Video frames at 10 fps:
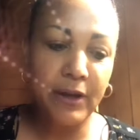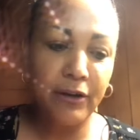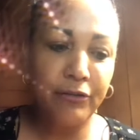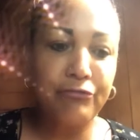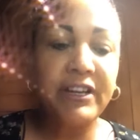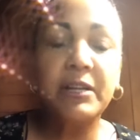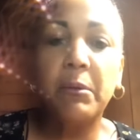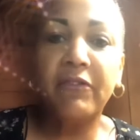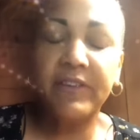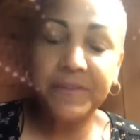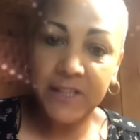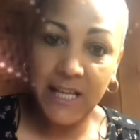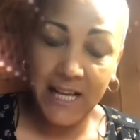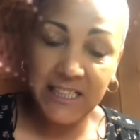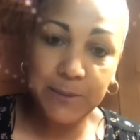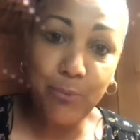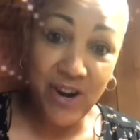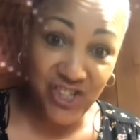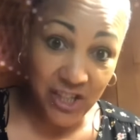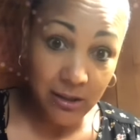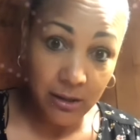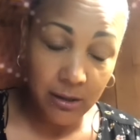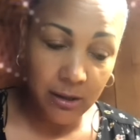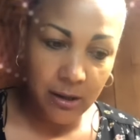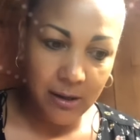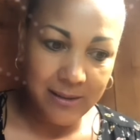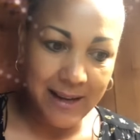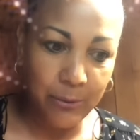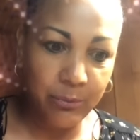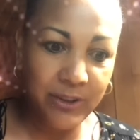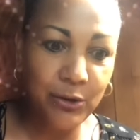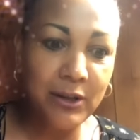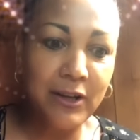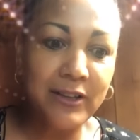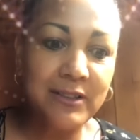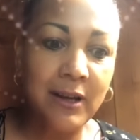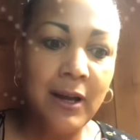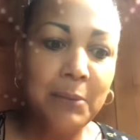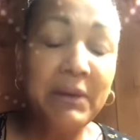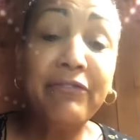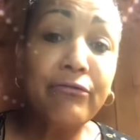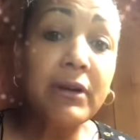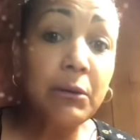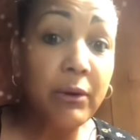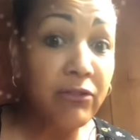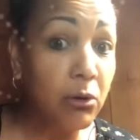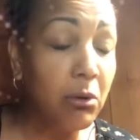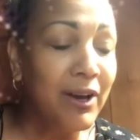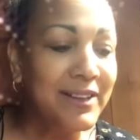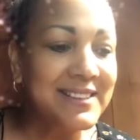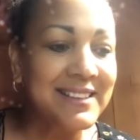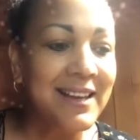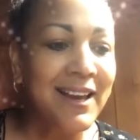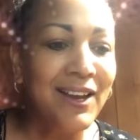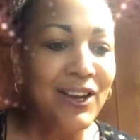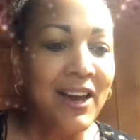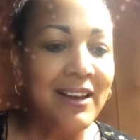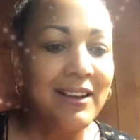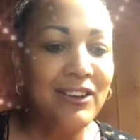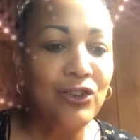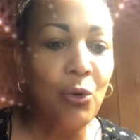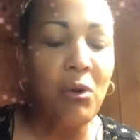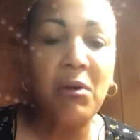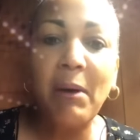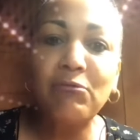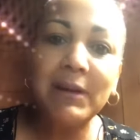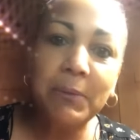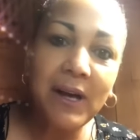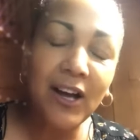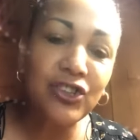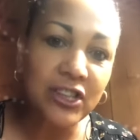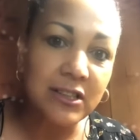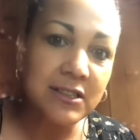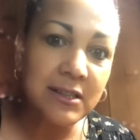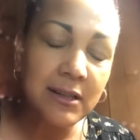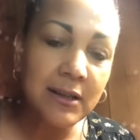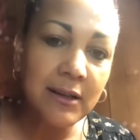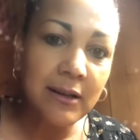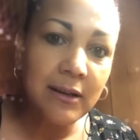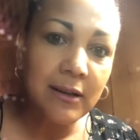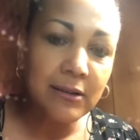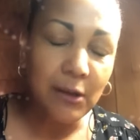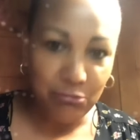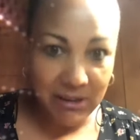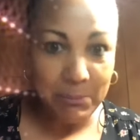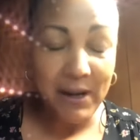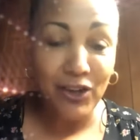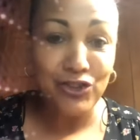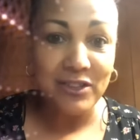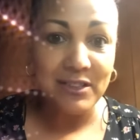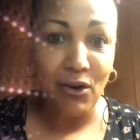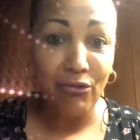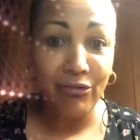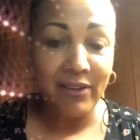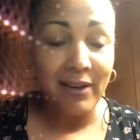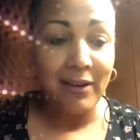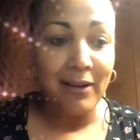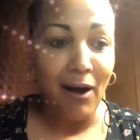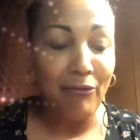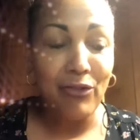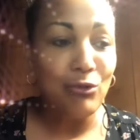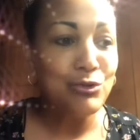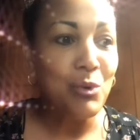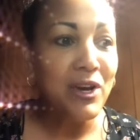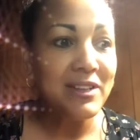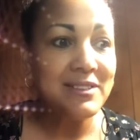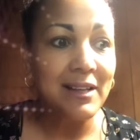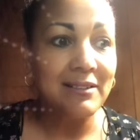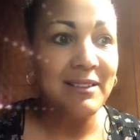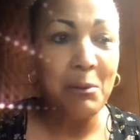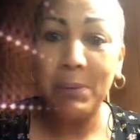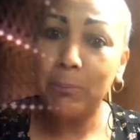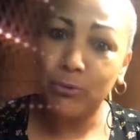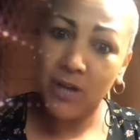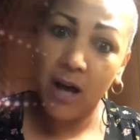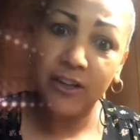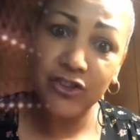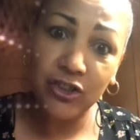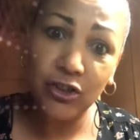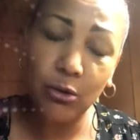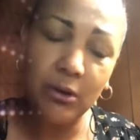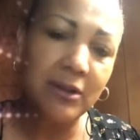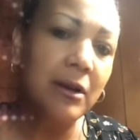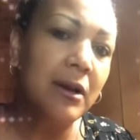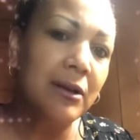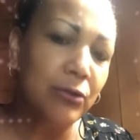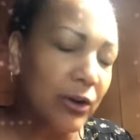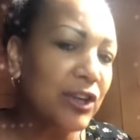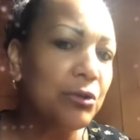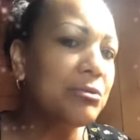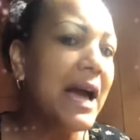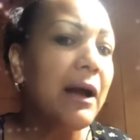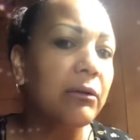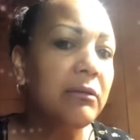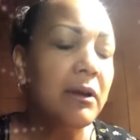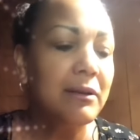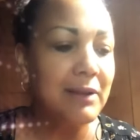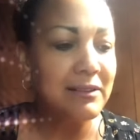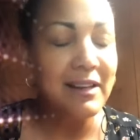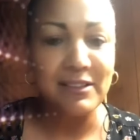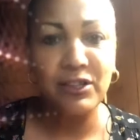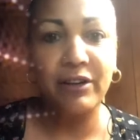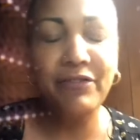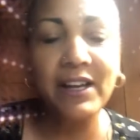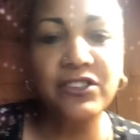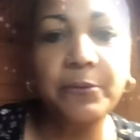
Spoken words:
freedom of expression. Now, when you can learn to be free with your words and not worry about repercussions, the repercussions of those words, then people tarnishing you and knocking you down, then yeah, it's going to affect